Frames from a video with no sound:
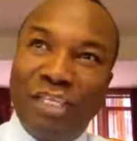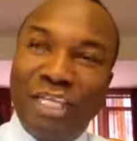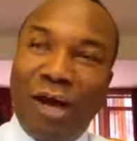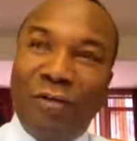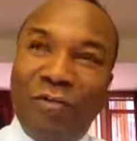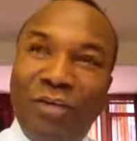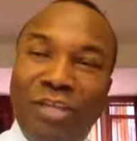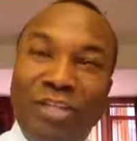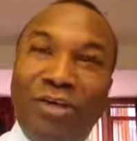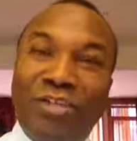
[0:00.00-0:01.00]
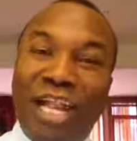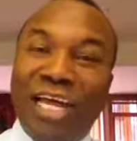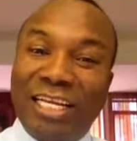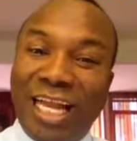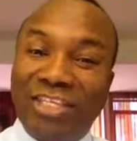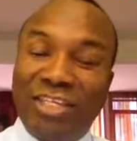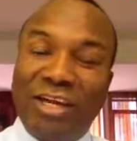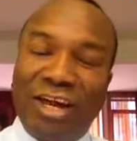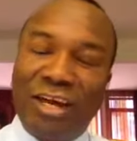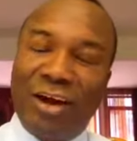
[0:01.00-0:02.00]
the South. Just like
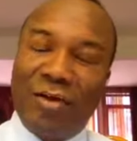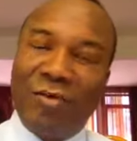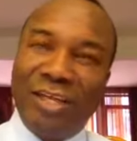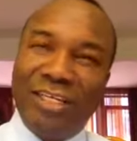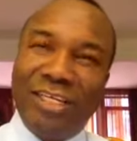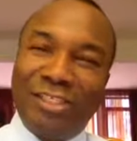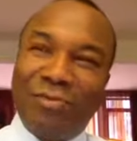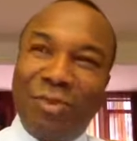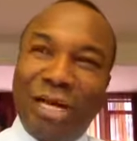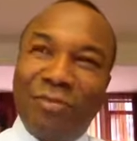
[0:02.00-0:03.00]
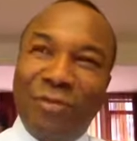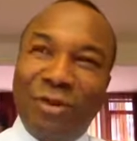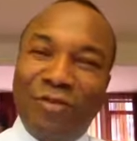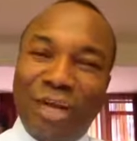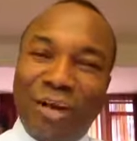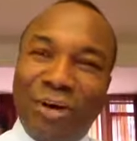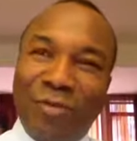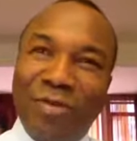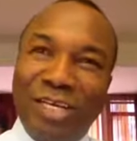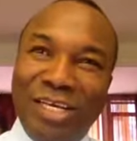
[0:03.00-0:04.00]
Nigeria now, when this backbone of the
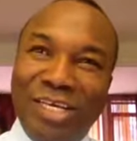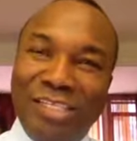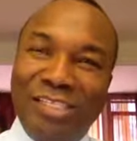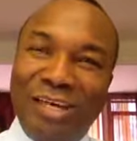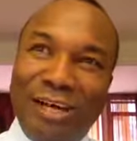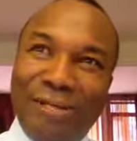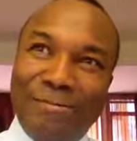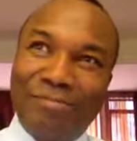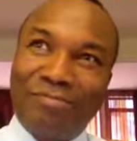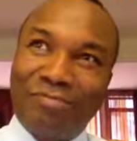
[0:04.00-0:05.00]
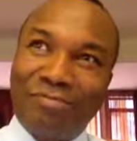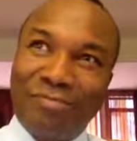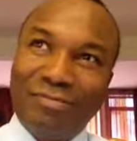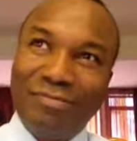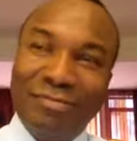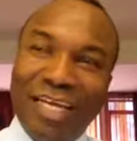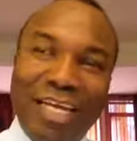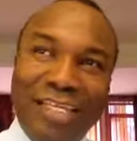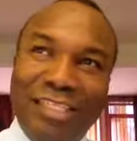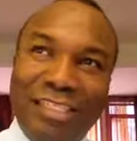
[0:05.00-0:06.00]
economy is um,
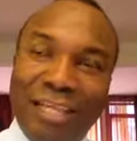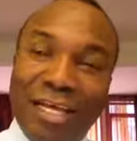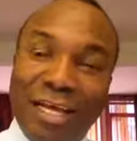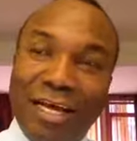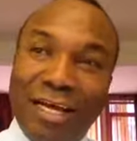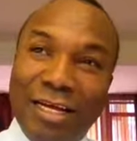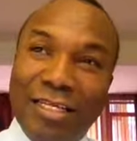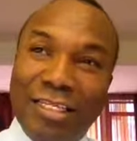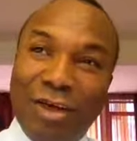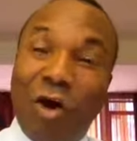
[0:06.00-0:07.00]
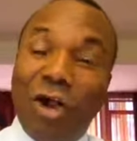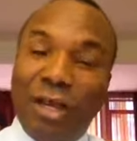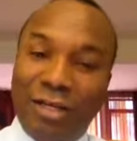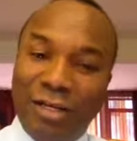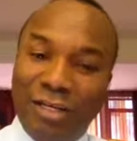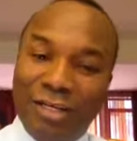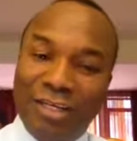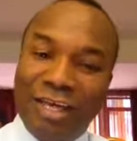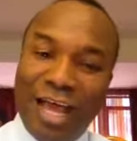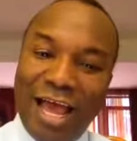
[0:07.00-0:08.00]
is uh, is oil
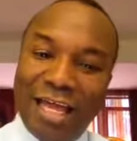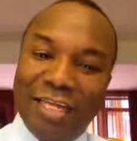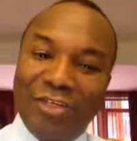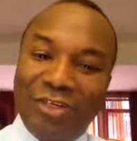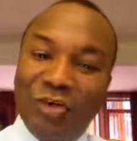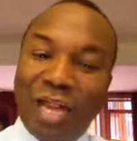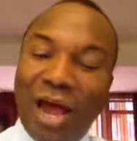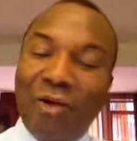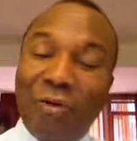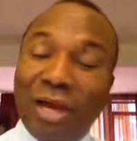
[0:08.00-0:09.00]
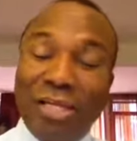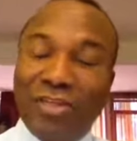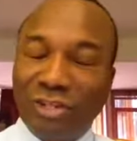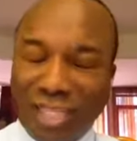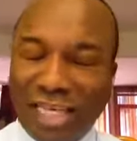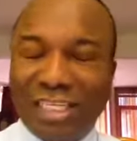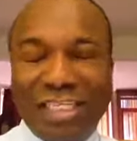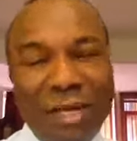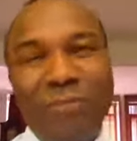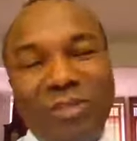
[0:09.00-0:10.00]
and so now when it's just like the
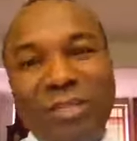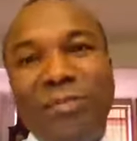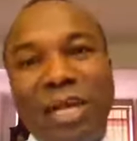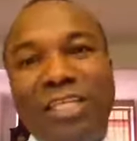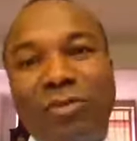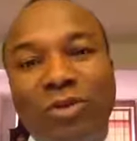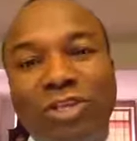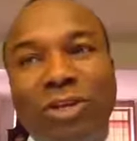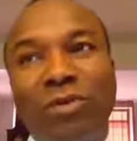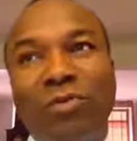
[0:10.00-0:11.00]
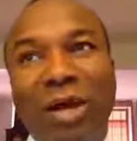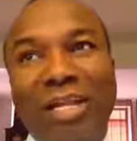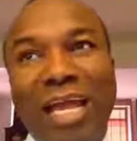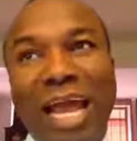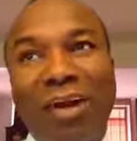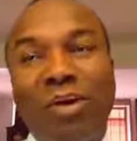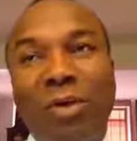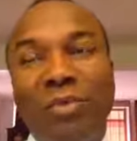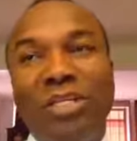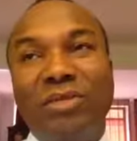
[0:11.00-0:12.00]
same similar situation when the
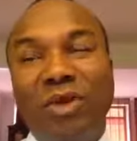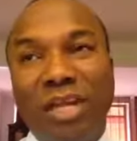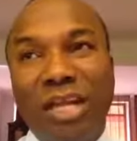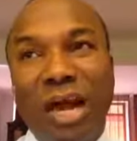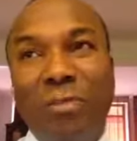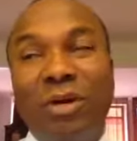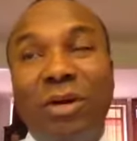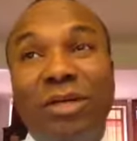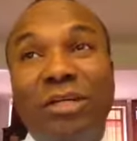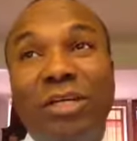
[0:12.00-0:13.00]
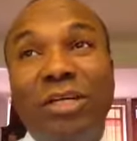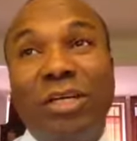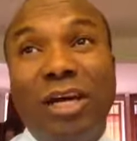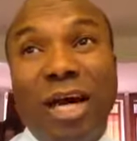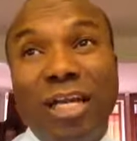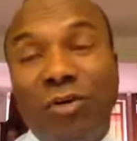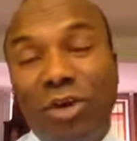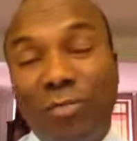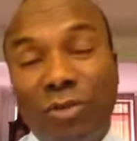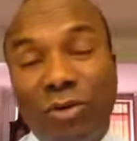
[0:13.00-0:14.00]
economy is going down because uh, they
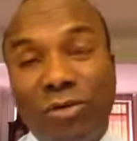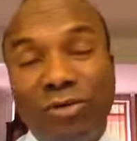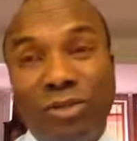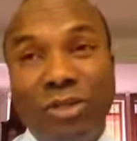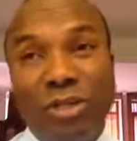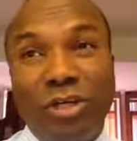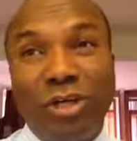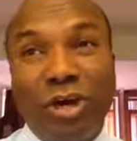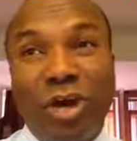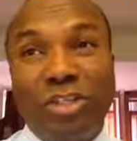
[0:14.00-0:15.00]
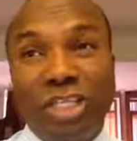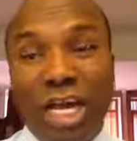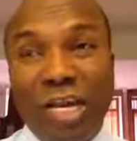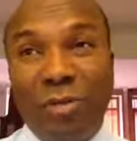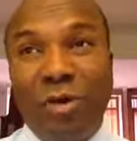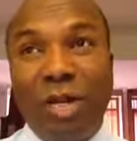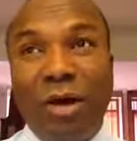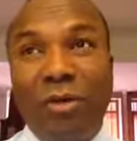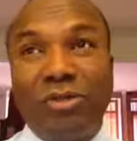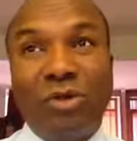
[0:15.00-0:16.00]
couldn't produce cotton anymore.
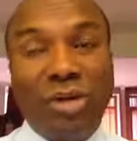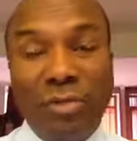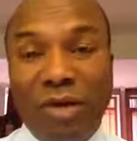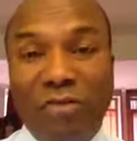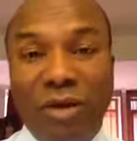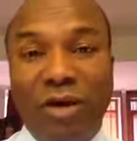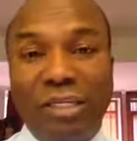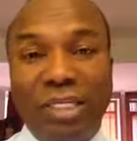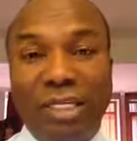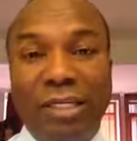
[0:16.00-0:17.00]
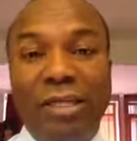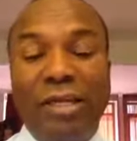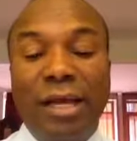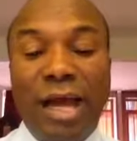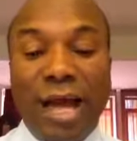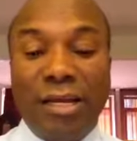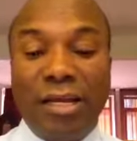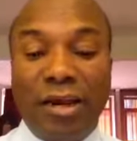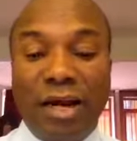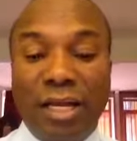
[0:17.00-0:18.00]
There was no demand for cotton,
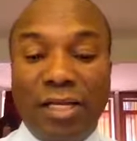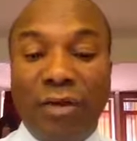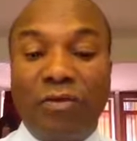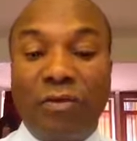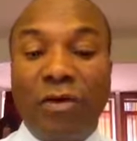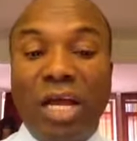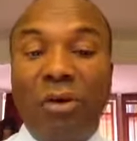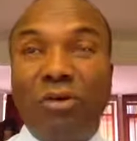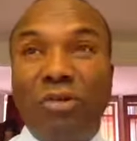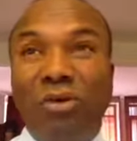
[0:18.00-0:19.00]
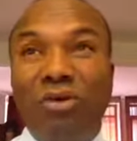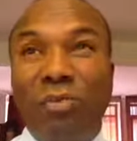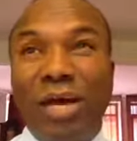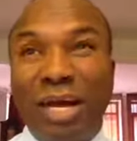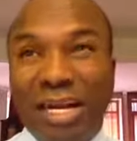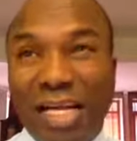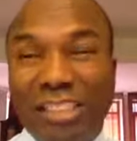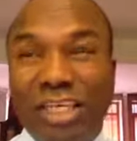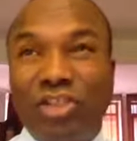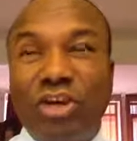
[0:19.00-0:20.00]
and, and of course there was also
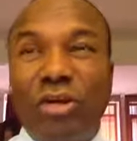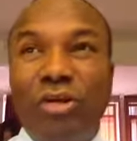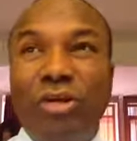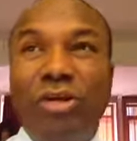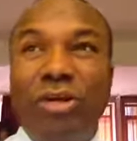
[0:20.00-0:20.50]
mechanization.